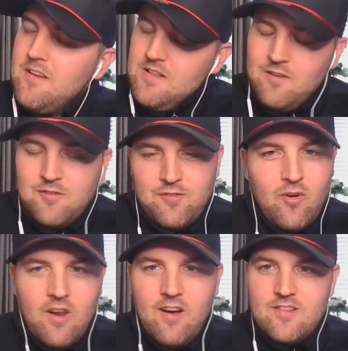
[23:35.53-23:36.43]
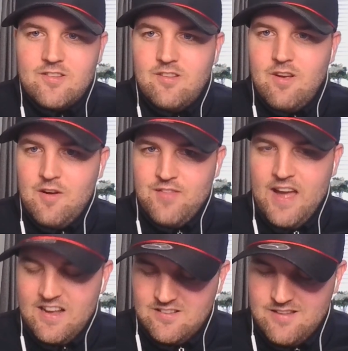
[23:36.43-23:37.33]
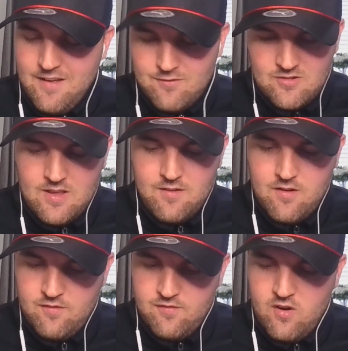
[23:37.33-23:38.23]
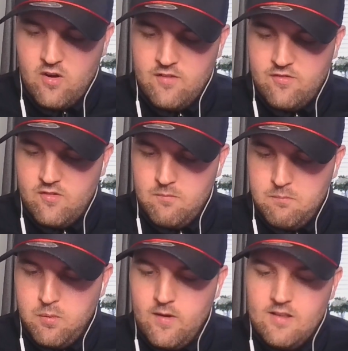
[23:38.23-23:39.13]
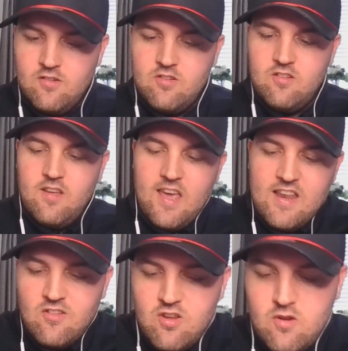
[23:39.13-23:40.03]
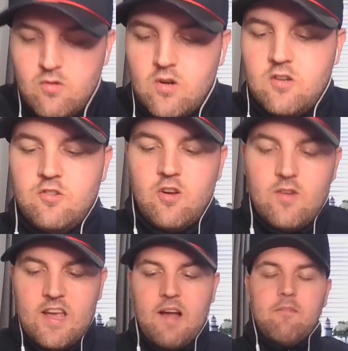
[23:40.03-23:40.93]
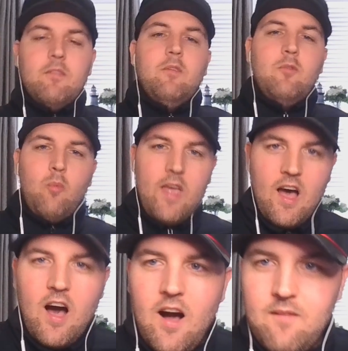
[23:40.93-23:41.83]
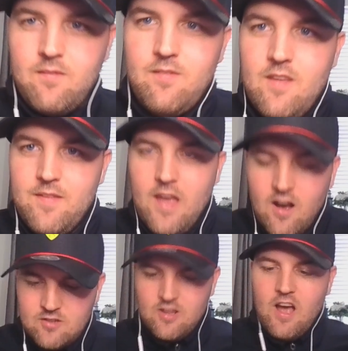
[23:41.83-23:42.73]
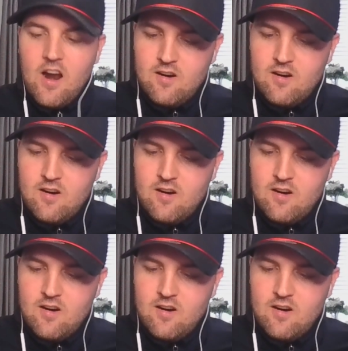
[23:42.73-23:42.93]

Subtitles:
for lots of that 75 points. Into Junior. We are at the RCR